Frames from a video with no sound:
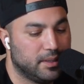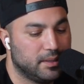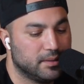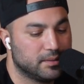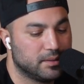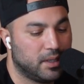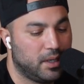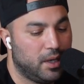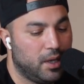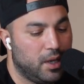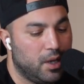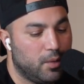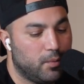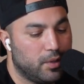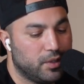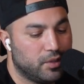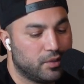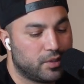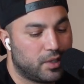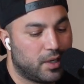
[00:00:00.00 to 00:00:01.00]
is
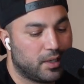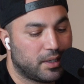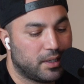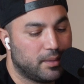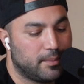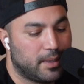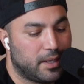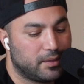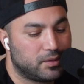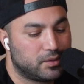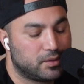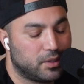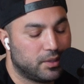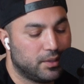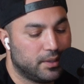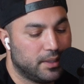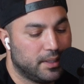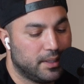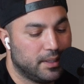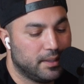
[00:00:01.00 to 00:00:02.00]
when you're talking about
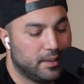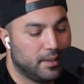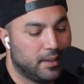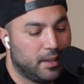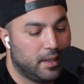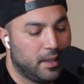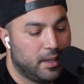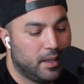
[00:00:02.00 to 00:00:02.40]
certain